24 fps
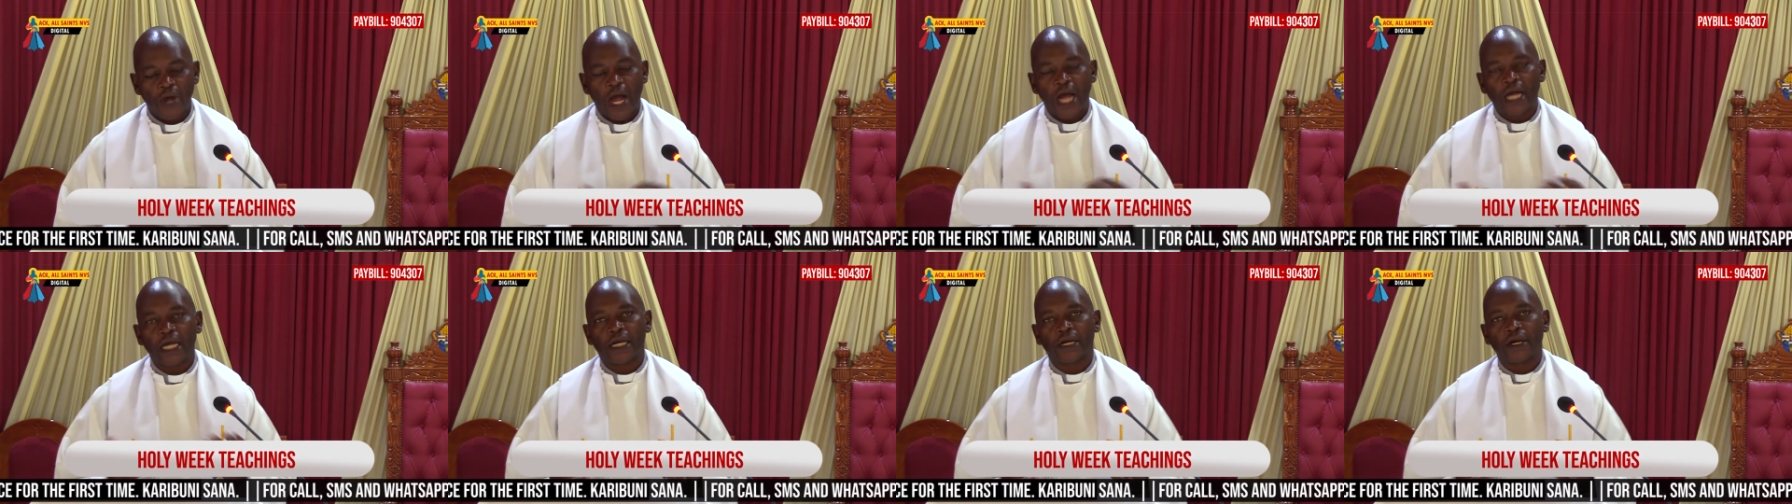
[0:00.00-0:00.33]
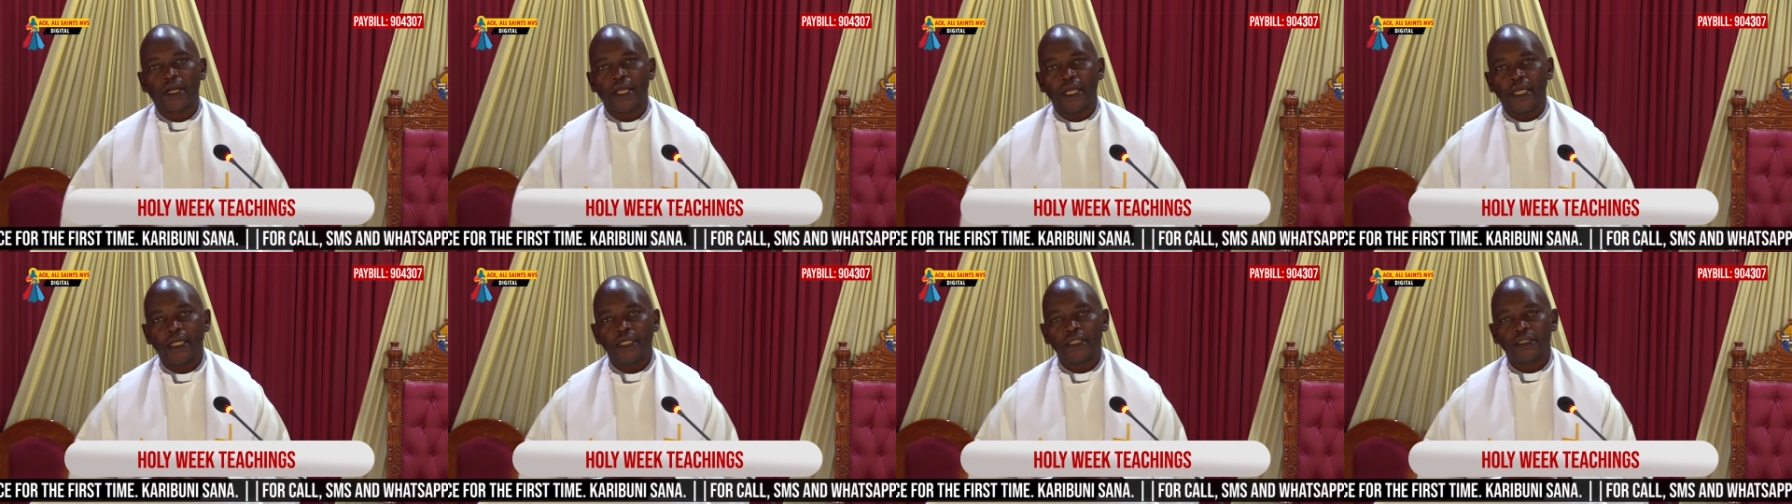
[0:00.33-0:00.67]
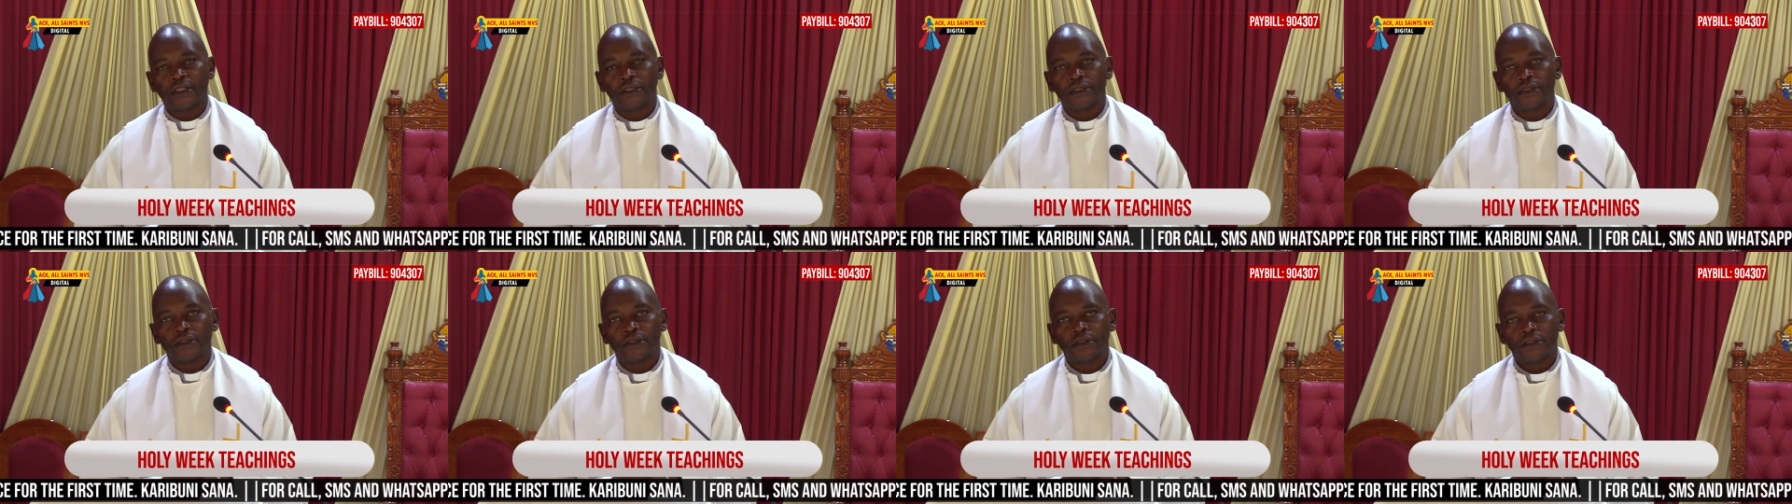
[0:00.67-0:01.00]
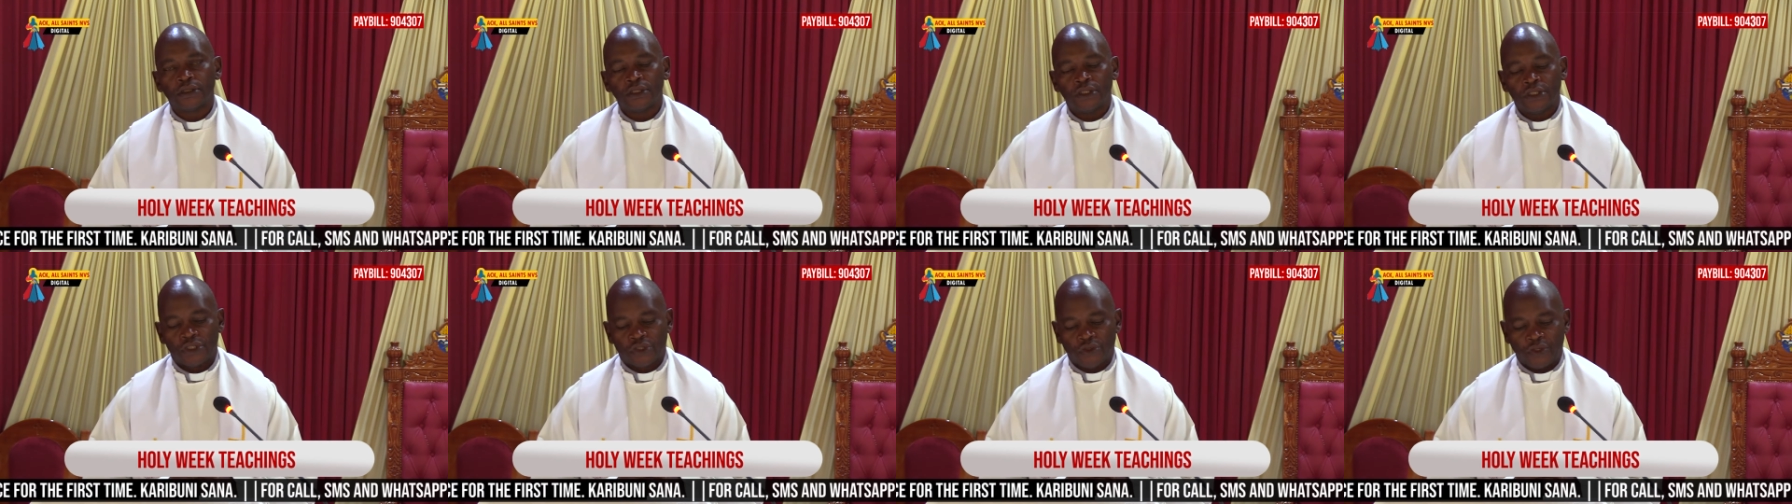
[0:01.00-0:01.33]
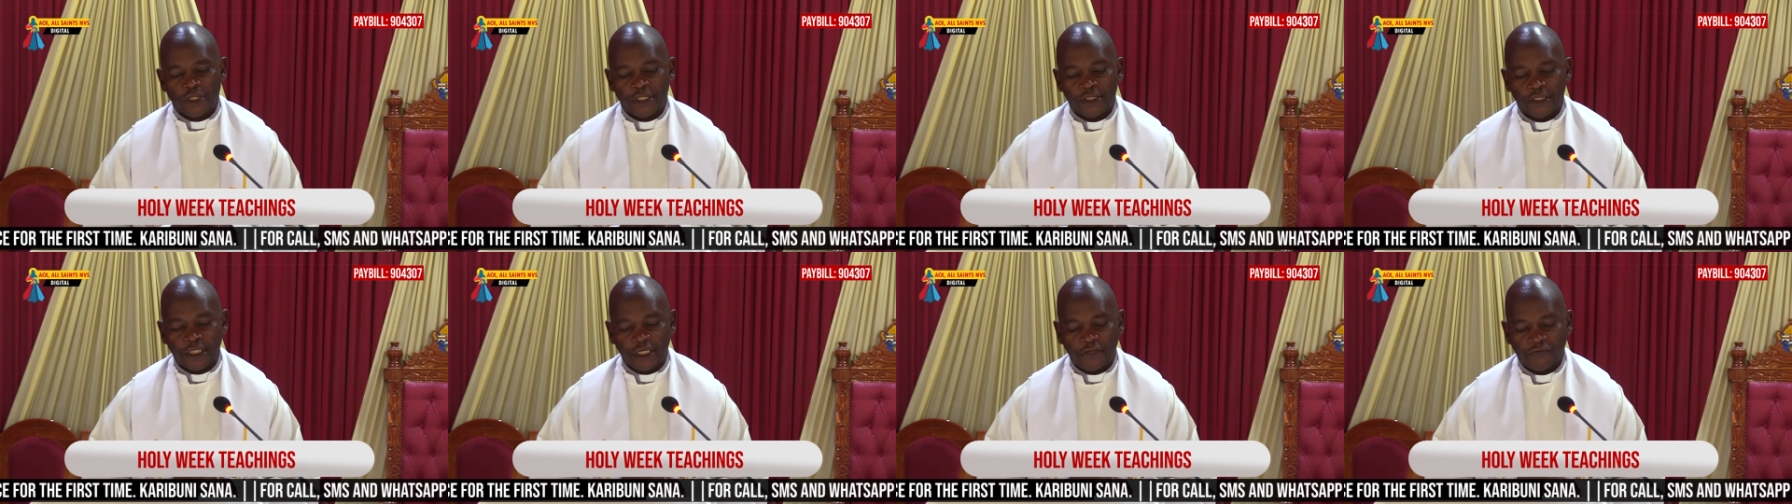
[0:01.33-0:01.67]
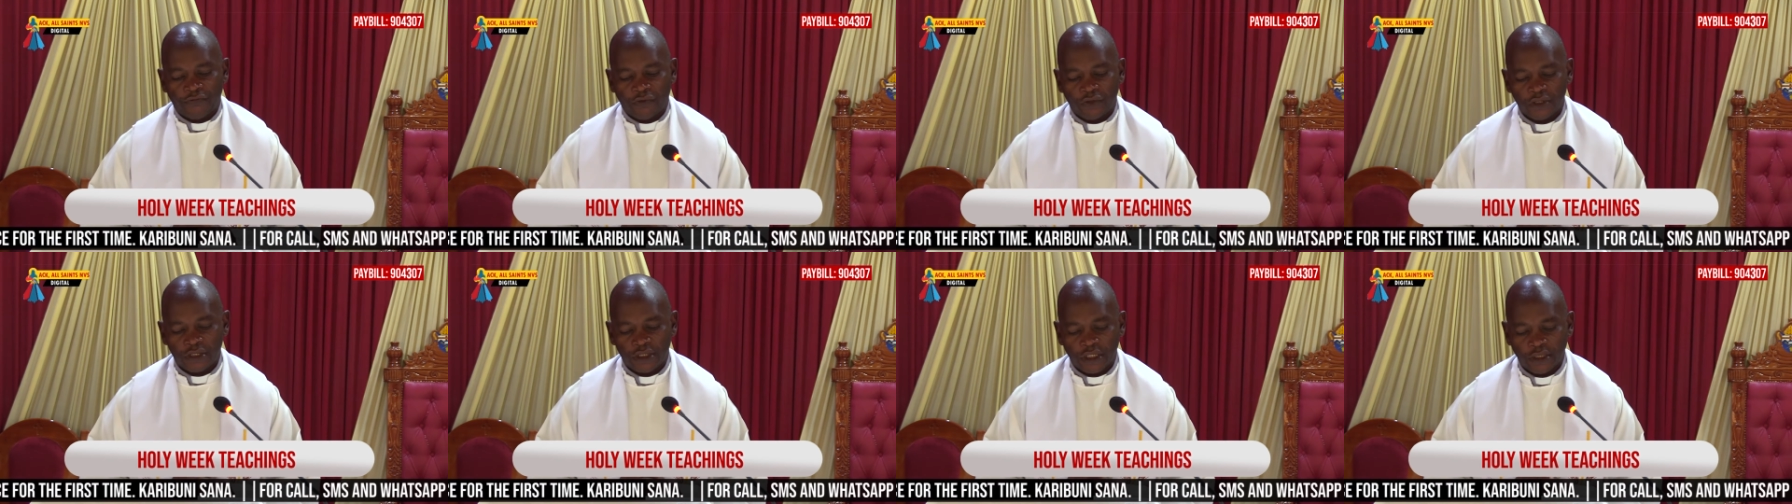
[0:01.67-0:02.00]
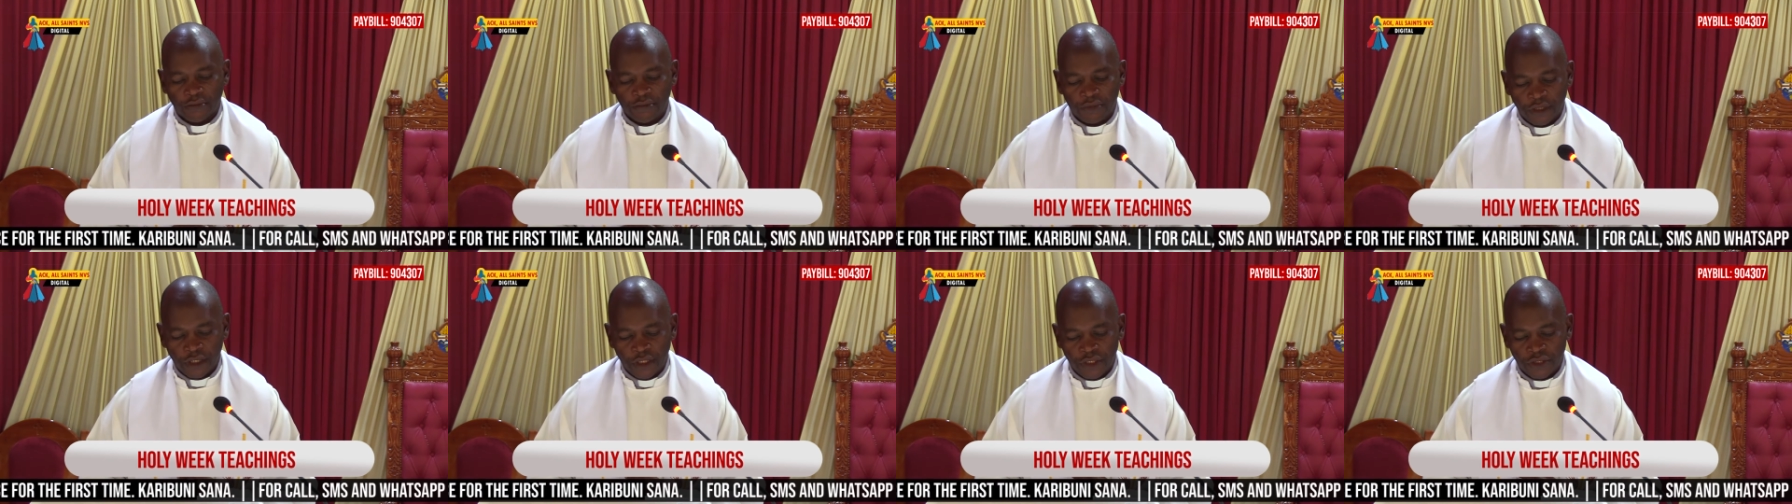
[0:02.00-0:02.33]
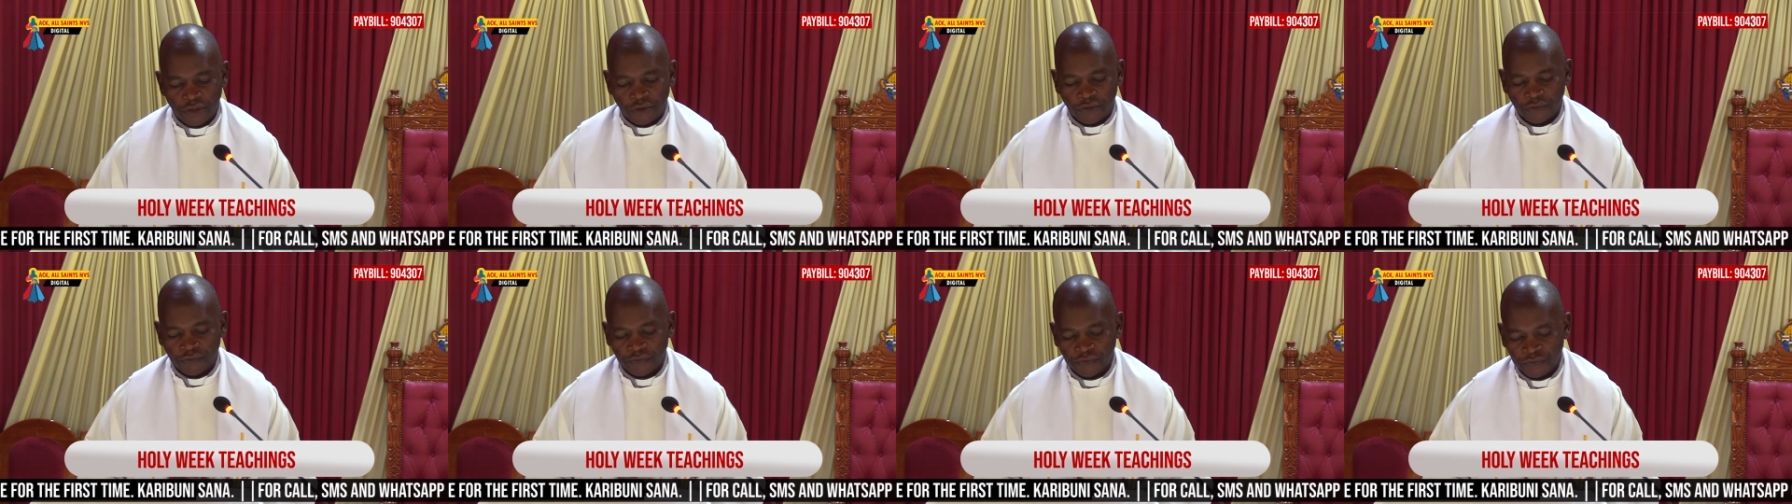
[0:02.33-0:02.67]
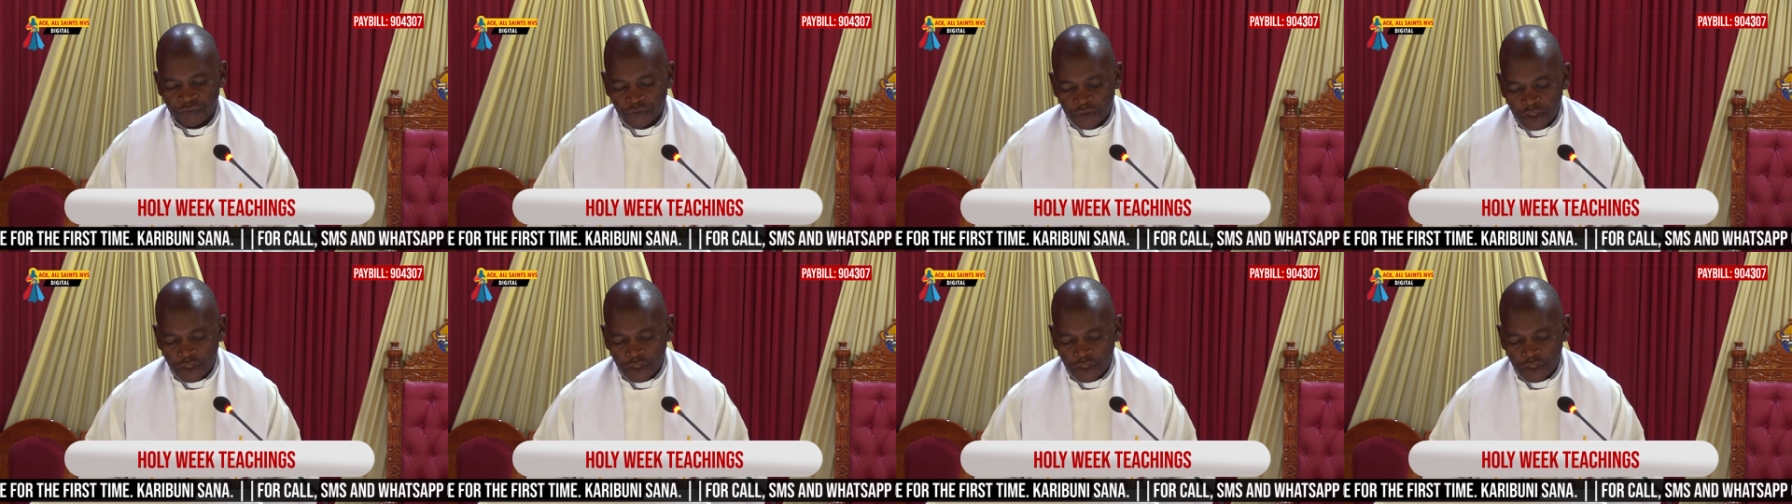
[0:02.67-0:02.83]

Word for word: agreeing to the devil's temptation.